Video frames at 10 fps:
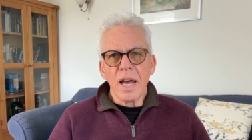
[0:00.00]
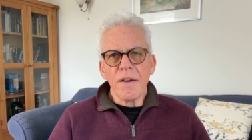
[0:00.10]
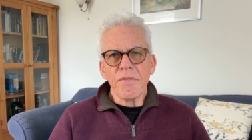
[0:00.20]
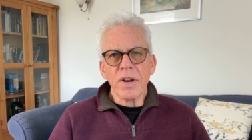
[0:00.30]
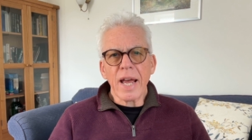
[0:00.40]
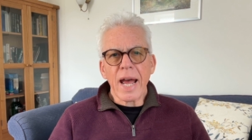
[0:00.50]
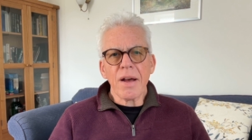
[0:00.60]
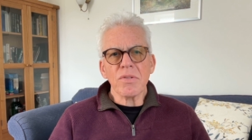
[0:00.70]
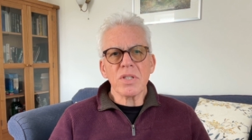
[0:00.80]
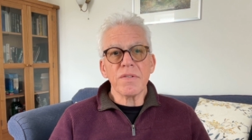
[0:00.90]
every
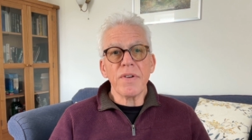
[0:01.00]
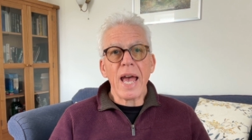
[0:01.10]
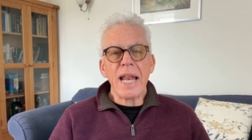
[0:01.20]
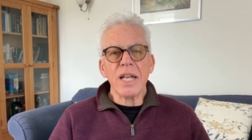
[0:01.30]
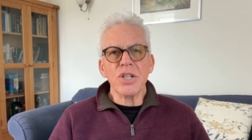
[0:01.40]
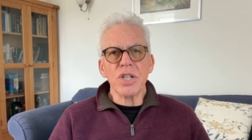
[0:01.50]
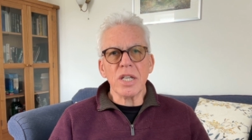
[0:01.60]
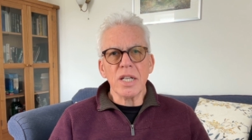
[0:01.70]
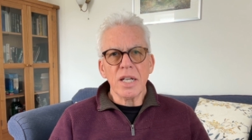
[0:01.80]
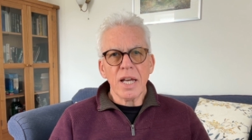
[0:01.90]
ounce of
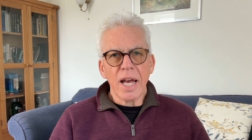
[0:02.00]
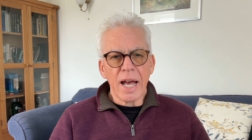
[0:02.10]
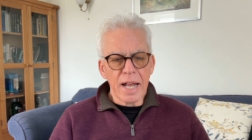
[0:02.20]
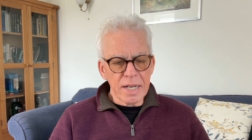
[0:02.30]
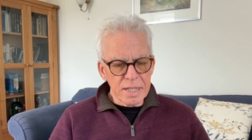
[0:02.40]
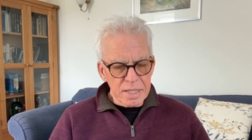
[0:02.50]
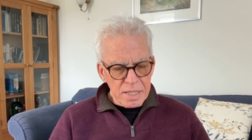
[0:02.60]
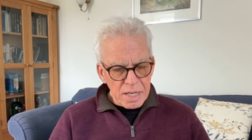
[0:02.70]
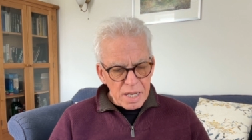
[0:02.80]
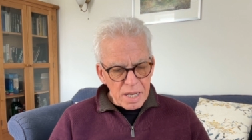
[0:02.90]
energy and
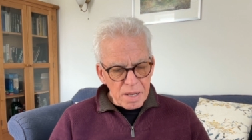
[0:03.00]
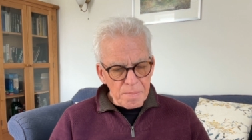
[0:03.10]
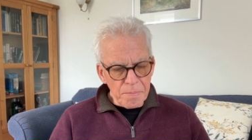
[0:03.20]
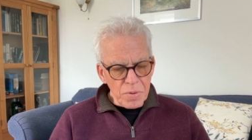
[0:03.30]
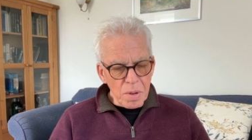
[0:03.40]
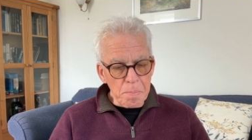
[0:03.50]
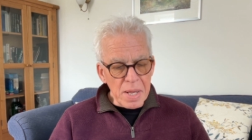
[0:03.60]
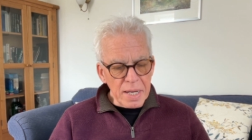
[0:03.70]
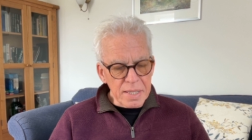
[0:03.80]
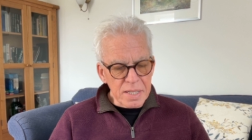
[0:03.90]
um,
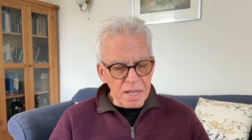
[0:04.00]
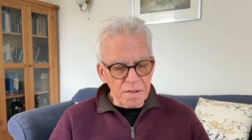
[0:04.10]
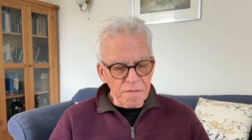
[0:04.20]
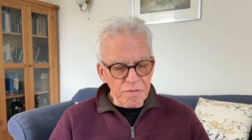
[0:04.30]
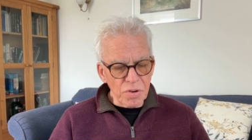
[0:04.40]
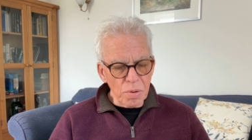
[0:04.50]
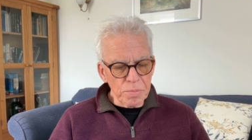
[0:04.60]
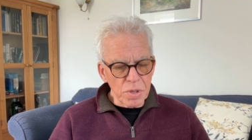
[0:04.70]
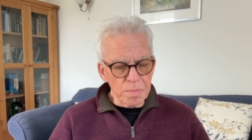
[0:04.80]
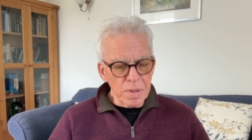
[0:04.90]
ability from
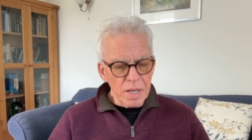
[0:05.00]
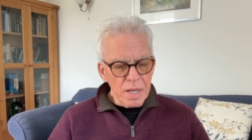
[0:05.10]
them.